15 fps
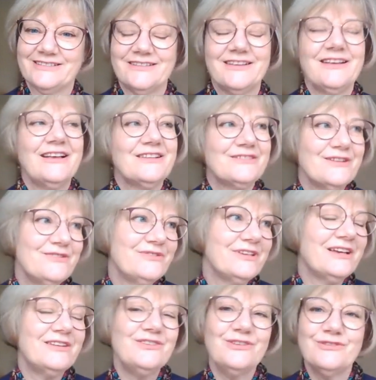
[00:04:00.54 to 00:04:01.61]
So the
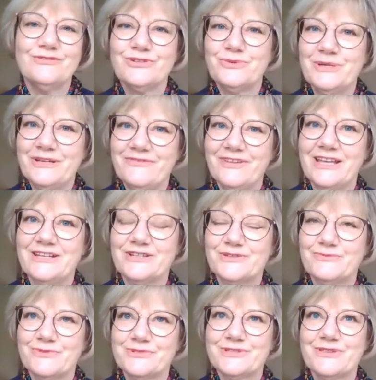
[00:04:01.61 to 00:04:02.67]
unusual event
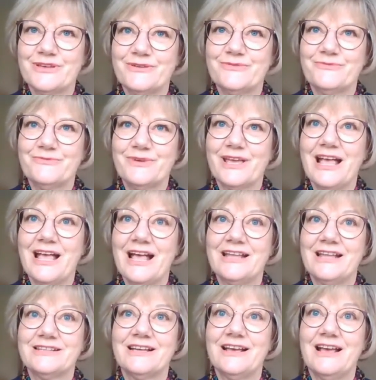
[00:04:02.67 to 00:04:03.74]
was that we had
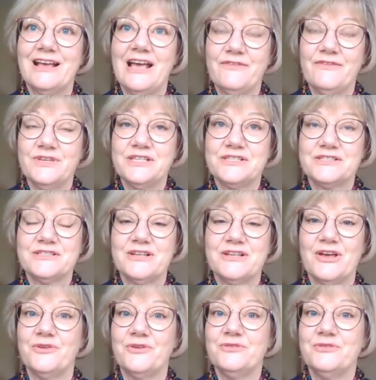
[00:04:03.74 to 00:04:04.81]
heavy
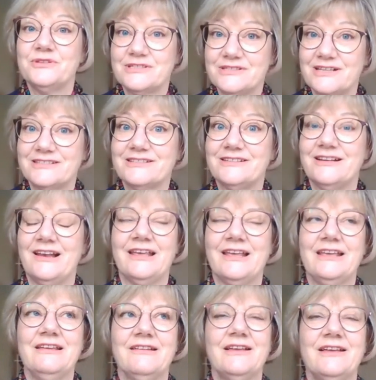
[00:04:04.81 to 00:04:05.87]
snow suddenly
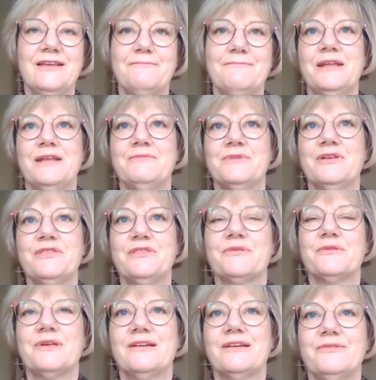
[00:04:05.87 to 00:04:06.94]
in Plymouth.
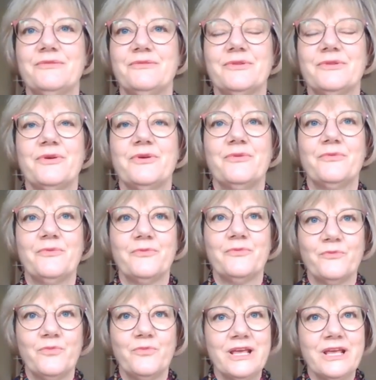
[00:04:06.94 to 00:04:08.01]

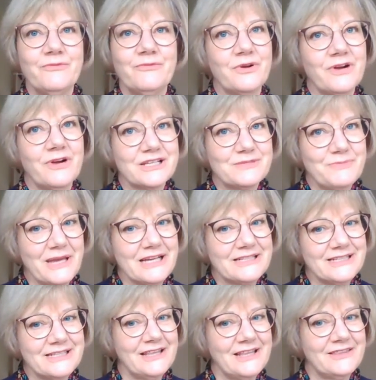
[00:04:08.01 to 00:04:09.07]
We were expecting
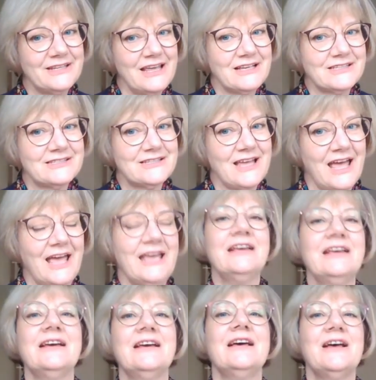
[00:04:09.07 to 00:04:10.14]
it the next day,
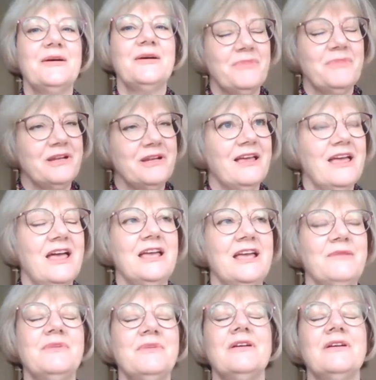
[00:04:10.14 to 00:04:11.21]
but it
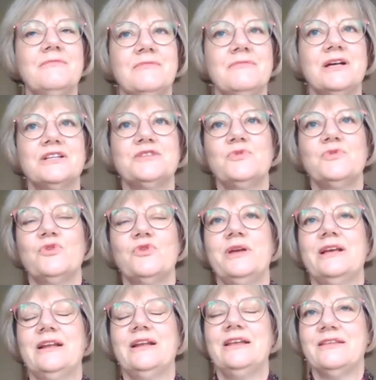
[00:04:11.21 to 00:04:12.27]
came much more
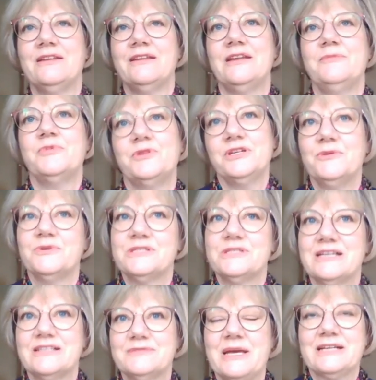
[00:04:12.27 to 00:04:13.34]
quickly than anybody was
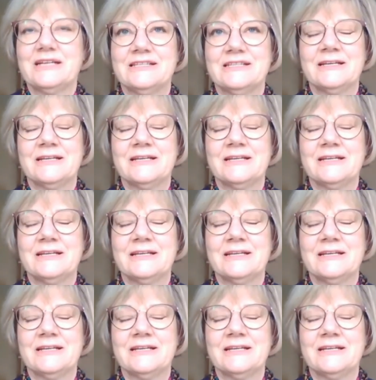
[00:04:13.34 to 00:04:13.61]
expecting.